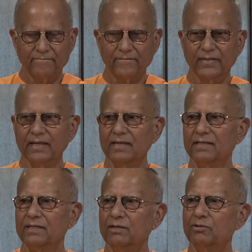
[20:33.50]

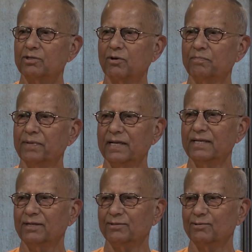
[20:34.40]
Then he was
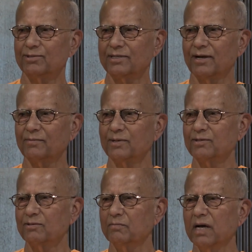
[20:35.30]
complaining to Sri
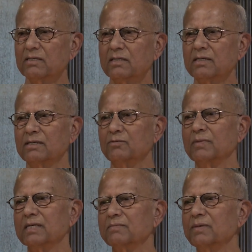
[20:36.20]
Ramakrishna, Master, you
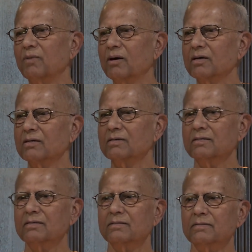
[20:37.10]
made me monk,
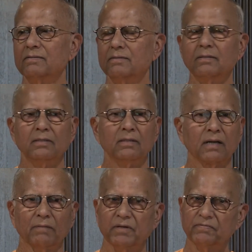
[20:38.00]

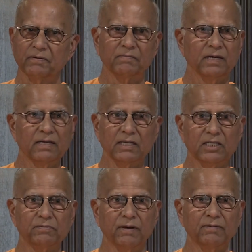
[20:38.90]
coming from a very
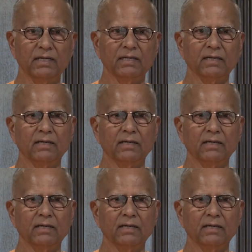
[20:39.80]
rich family.